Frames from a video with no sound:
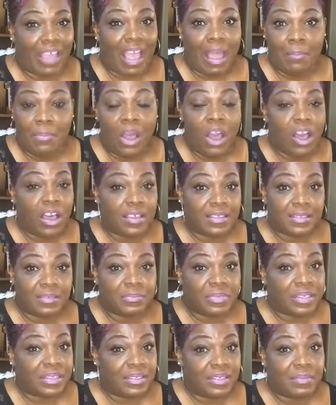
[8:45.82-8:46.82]
I'm pausing
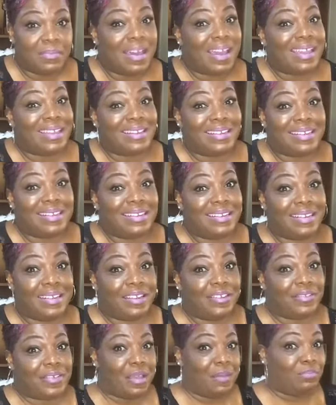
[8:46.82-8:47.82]
because somebody needed to
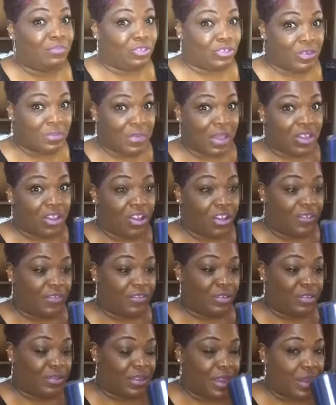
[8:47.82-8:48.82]
hear that. I'm drinking my
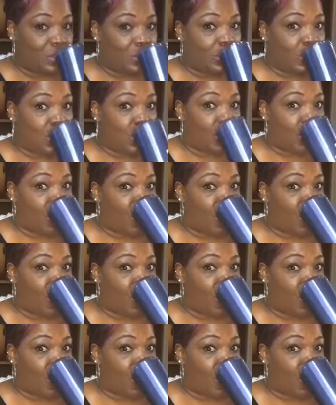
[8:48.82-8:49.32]
coffee on that one.